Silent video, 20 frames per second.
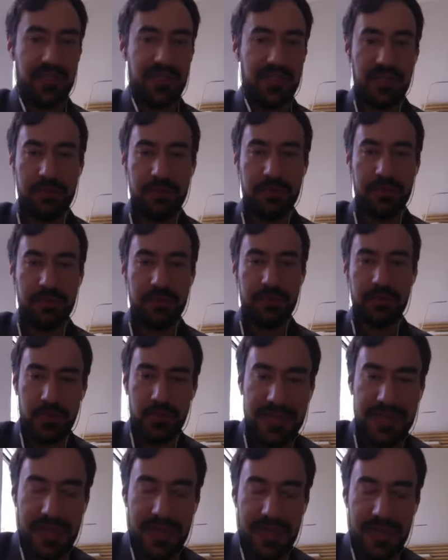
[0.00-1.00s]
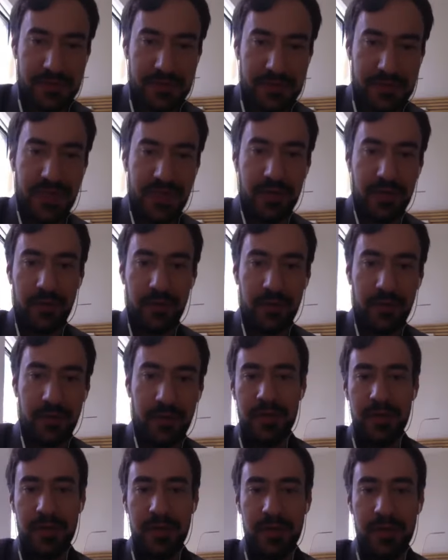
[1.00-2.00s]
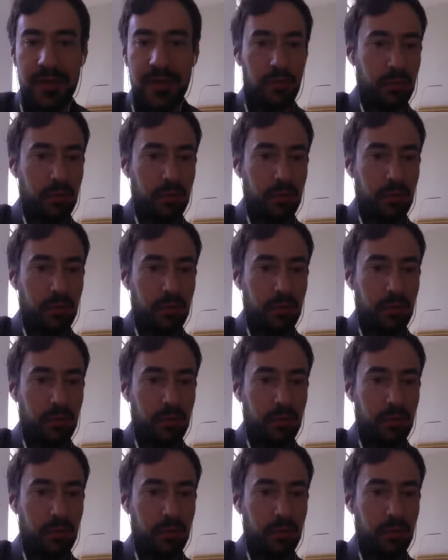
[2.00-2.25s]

to sell fishing poles, we might also sell